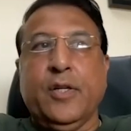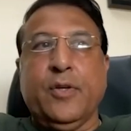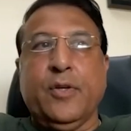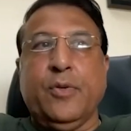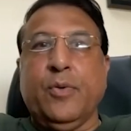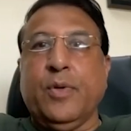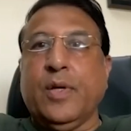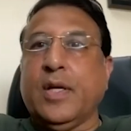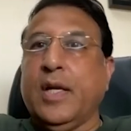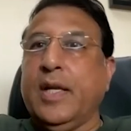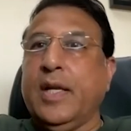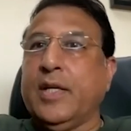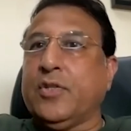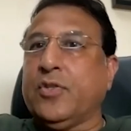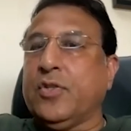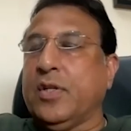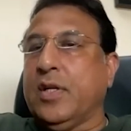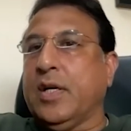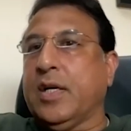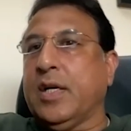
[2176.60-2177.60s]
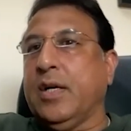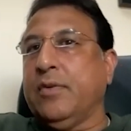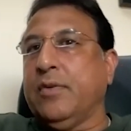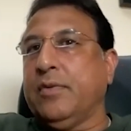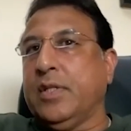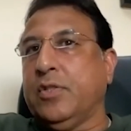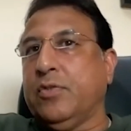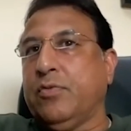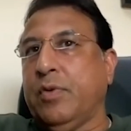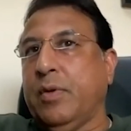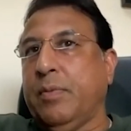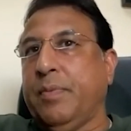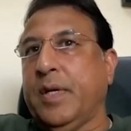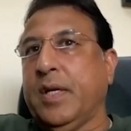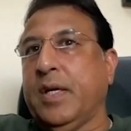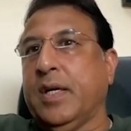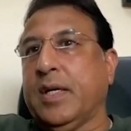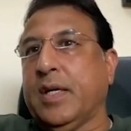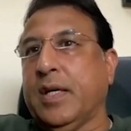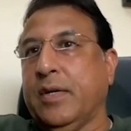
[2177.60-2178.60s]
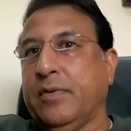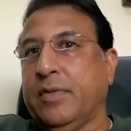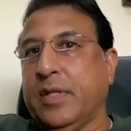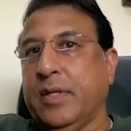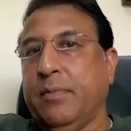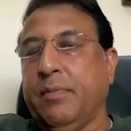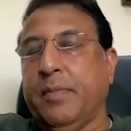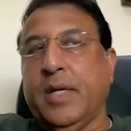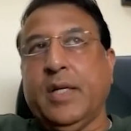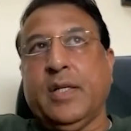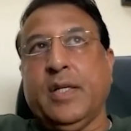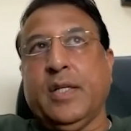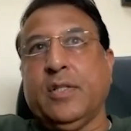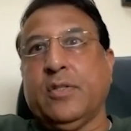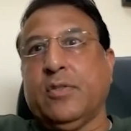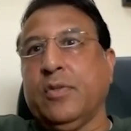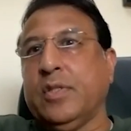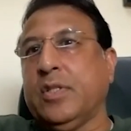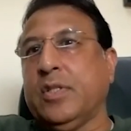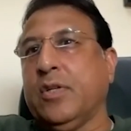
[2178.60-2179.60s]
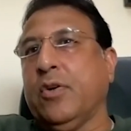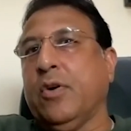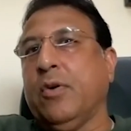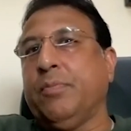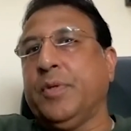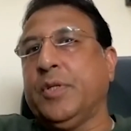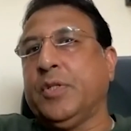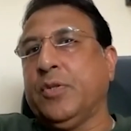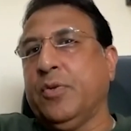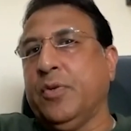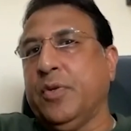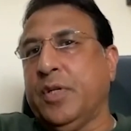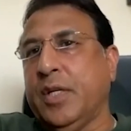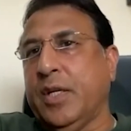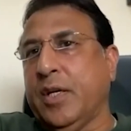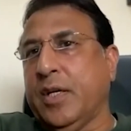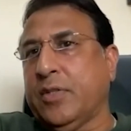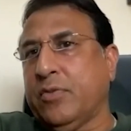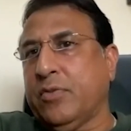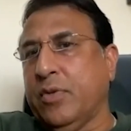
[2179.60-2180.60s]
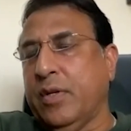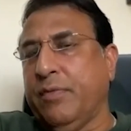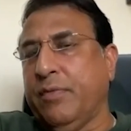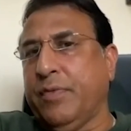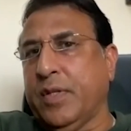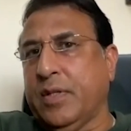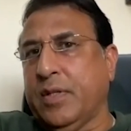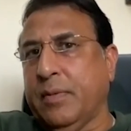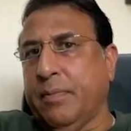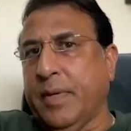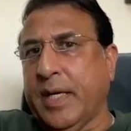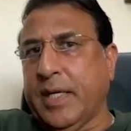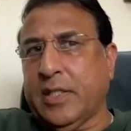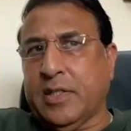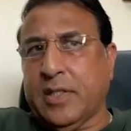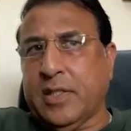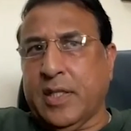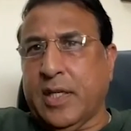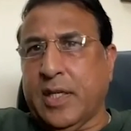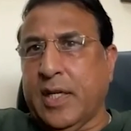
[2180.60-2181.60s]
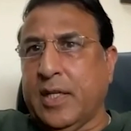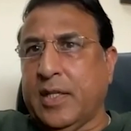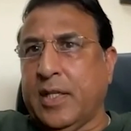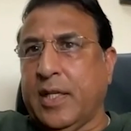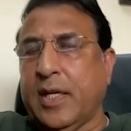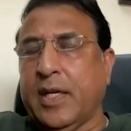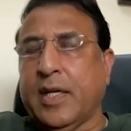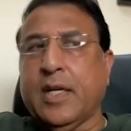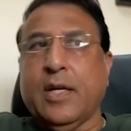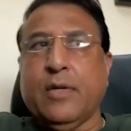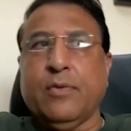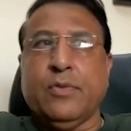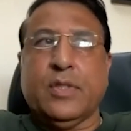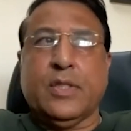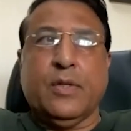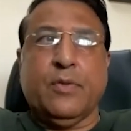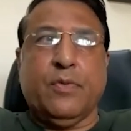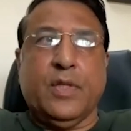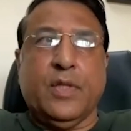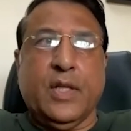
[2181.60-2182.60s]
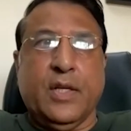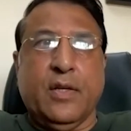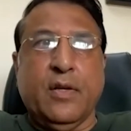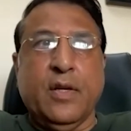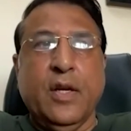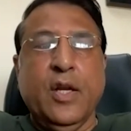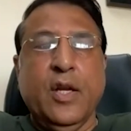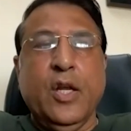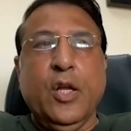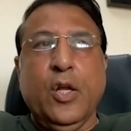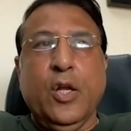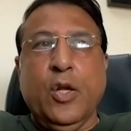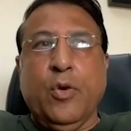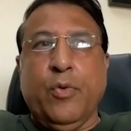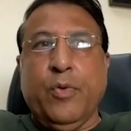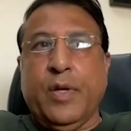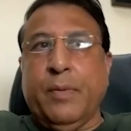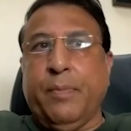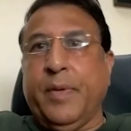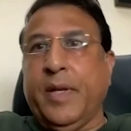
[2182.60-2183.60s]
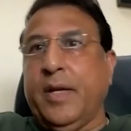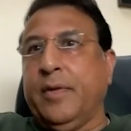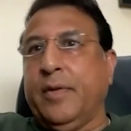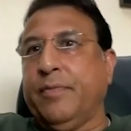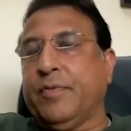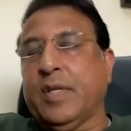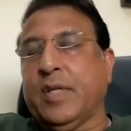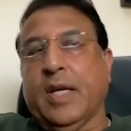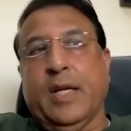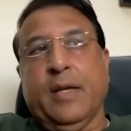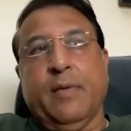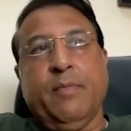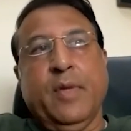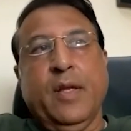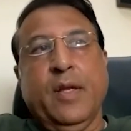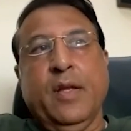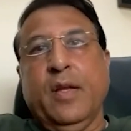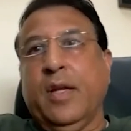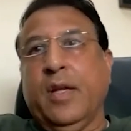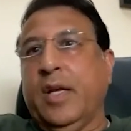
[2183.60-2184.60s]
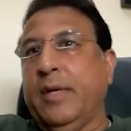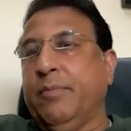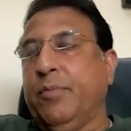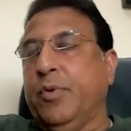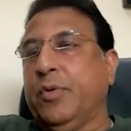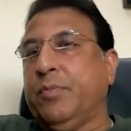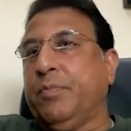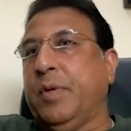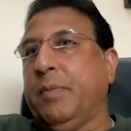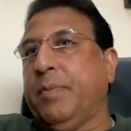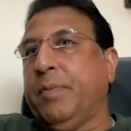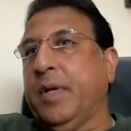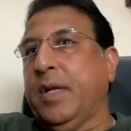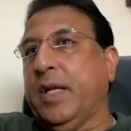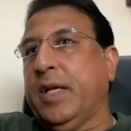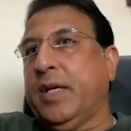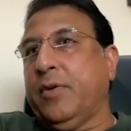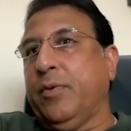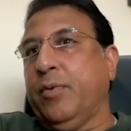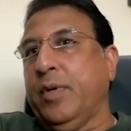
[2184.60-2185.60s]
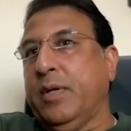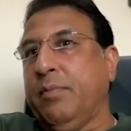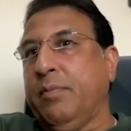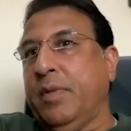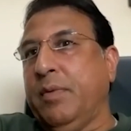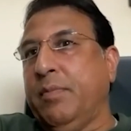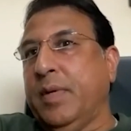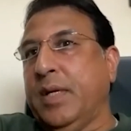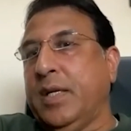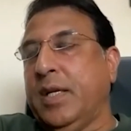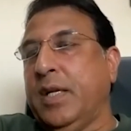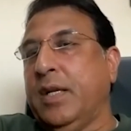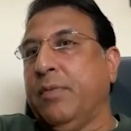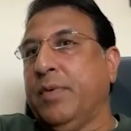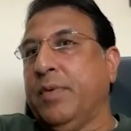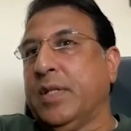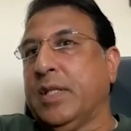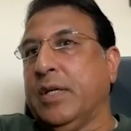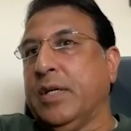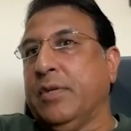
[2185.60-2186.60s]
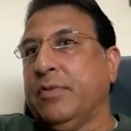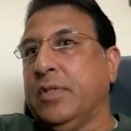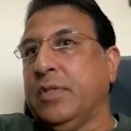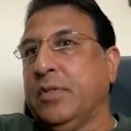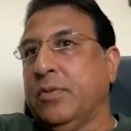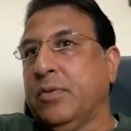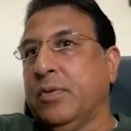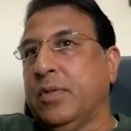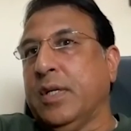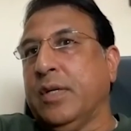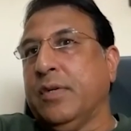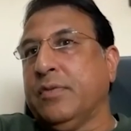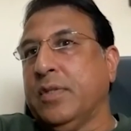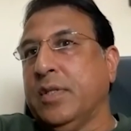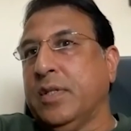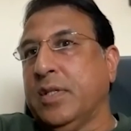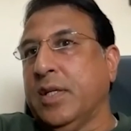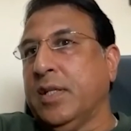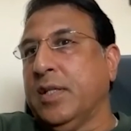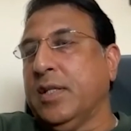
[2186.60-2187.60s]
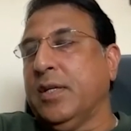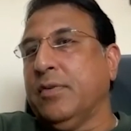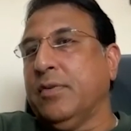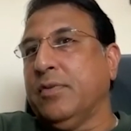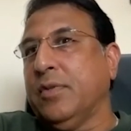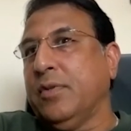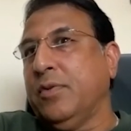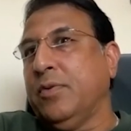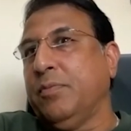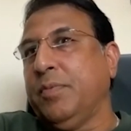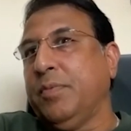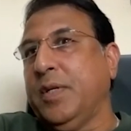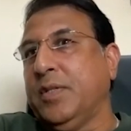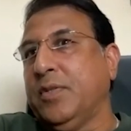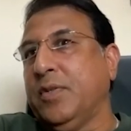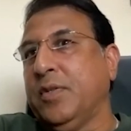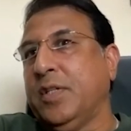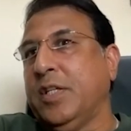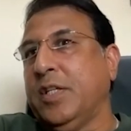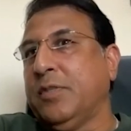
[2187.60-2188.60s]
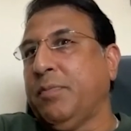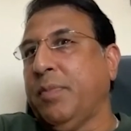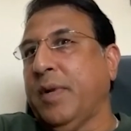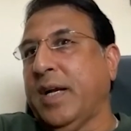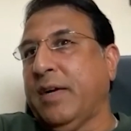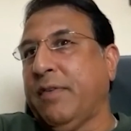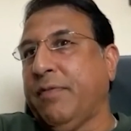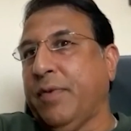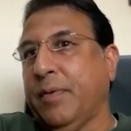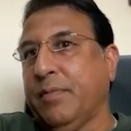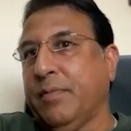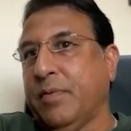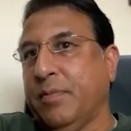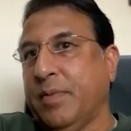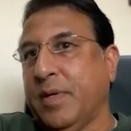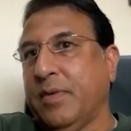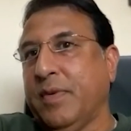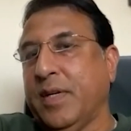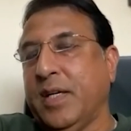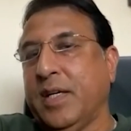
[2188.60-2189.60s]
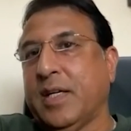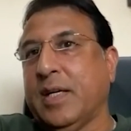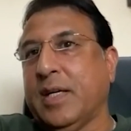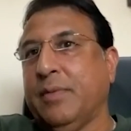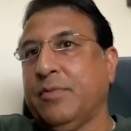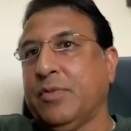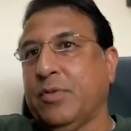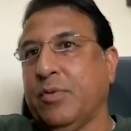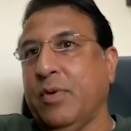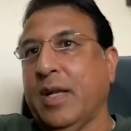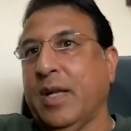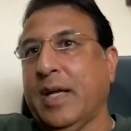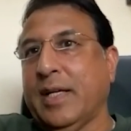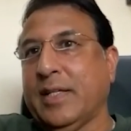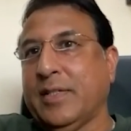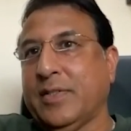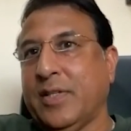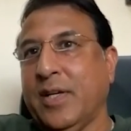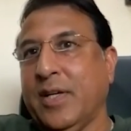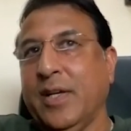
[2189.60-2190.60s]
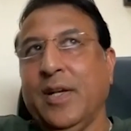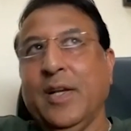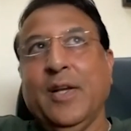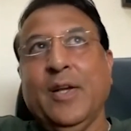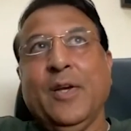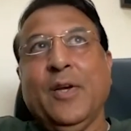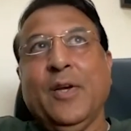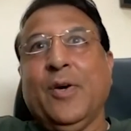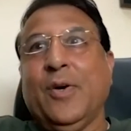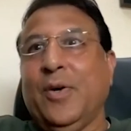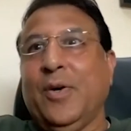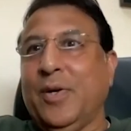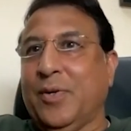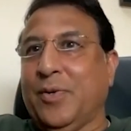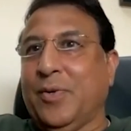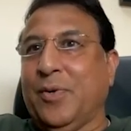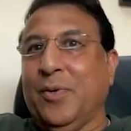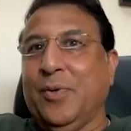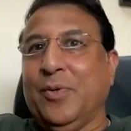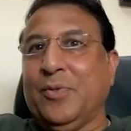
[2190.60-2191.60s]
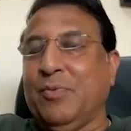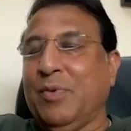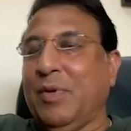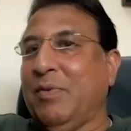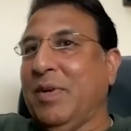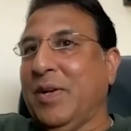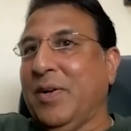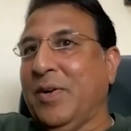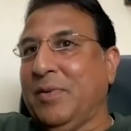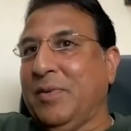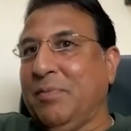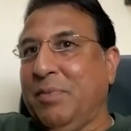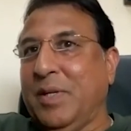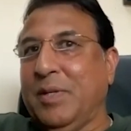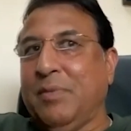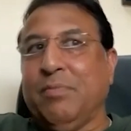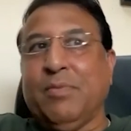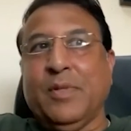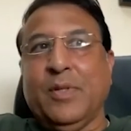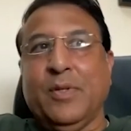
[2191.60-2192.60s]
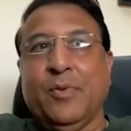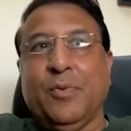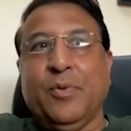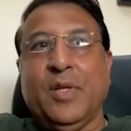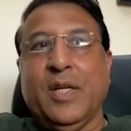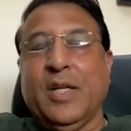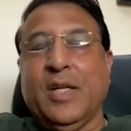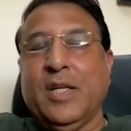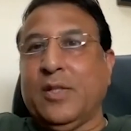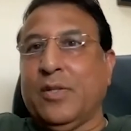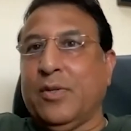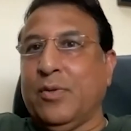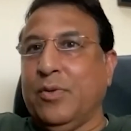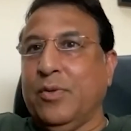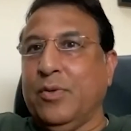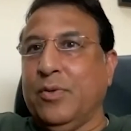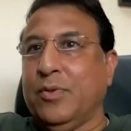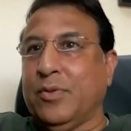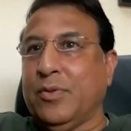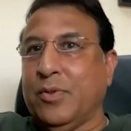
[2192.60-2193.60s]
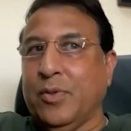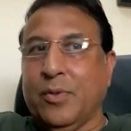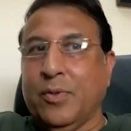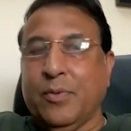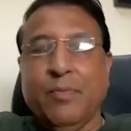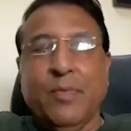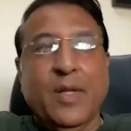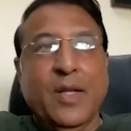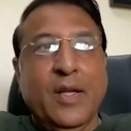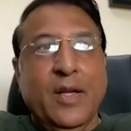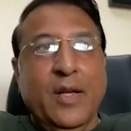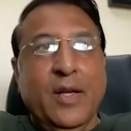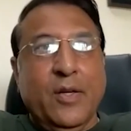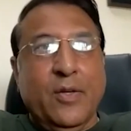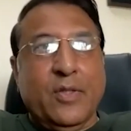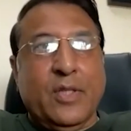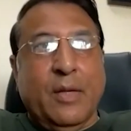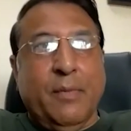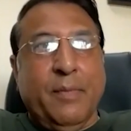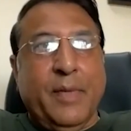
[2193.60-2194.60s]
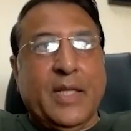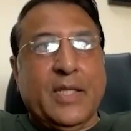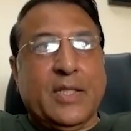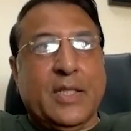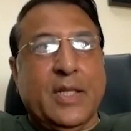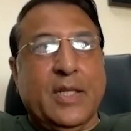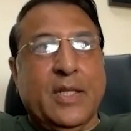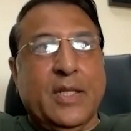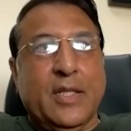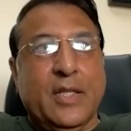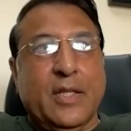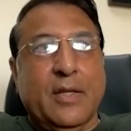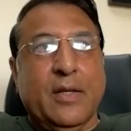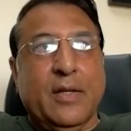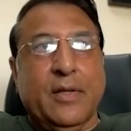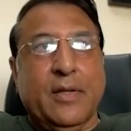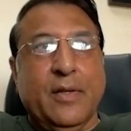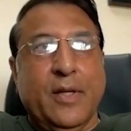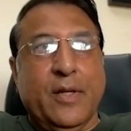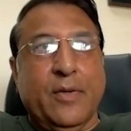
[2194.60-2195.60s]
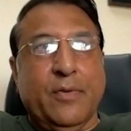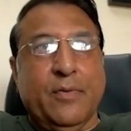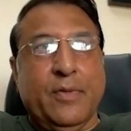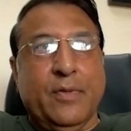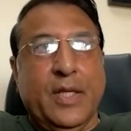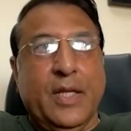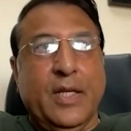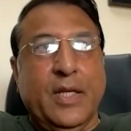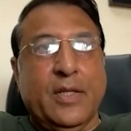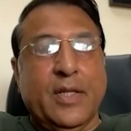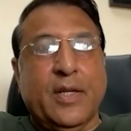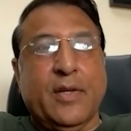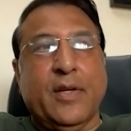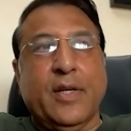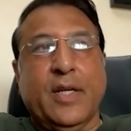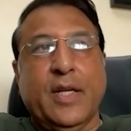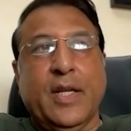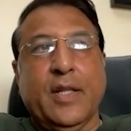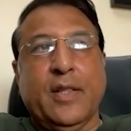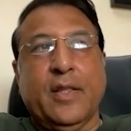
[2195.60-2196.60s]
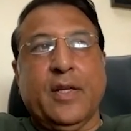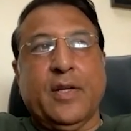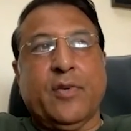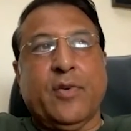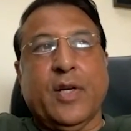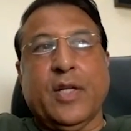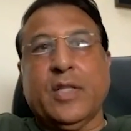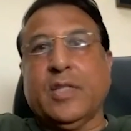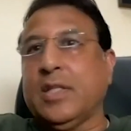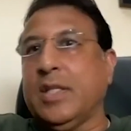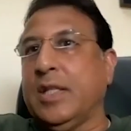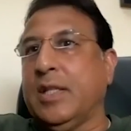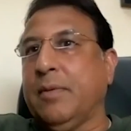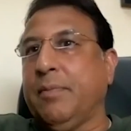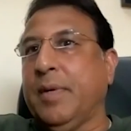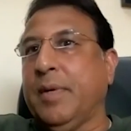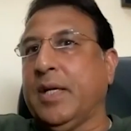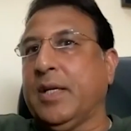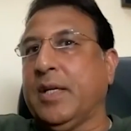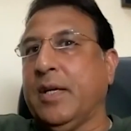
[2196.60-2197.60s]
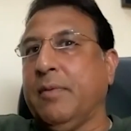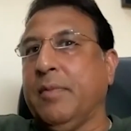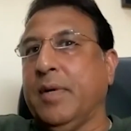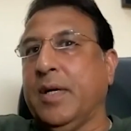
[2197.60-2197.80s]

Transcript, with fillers: to do a collection account and sweeping account and maintain. So it's an opportunity actually for the banks that get the accounts out there over a period of time. And both people like you and me may deal with 1,000, 2,000, 10,000 rupees on these platforms. But when it comes to lakhs or crores, we will not be routing it through those. So to some extent, you know the integrity and the trust in the banking